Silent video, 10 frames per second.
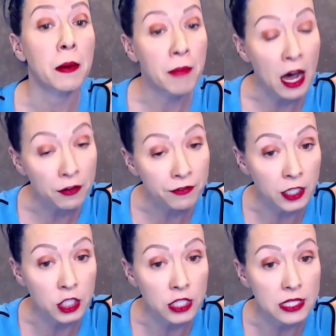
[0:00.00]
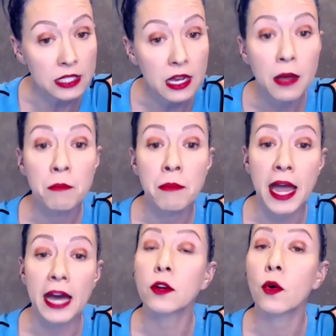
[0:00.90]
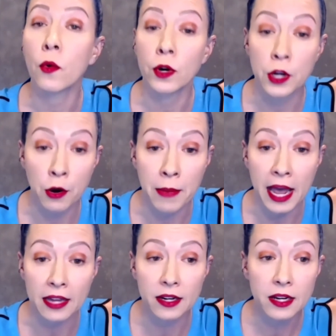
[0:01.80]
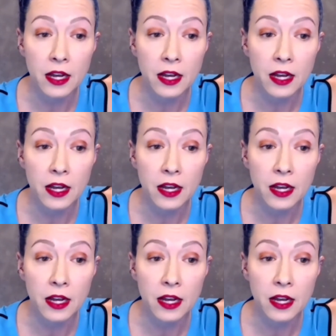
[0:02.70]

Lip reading: malfunctions, man or no man.